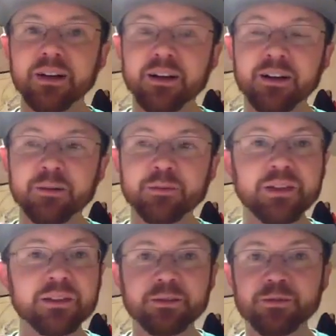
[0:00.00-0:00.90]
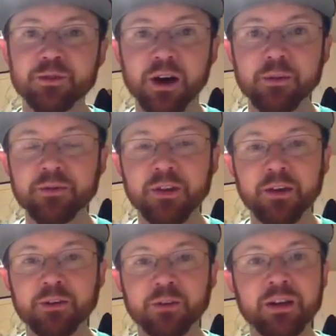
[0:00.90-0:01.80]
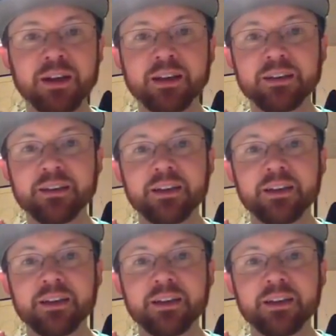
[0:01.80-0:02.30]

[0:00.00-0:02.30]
Uh, please subscribe if you haven't already.